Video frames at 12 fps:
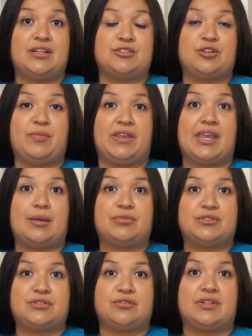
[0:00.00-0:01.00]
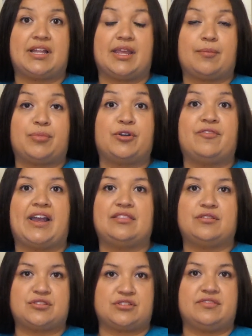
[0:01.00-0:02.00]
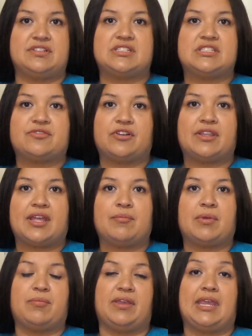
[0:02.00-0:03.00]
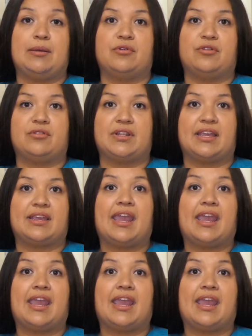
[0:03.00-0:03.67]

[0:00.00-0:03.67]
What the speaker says: So being able to like provide those services for them and being able to like,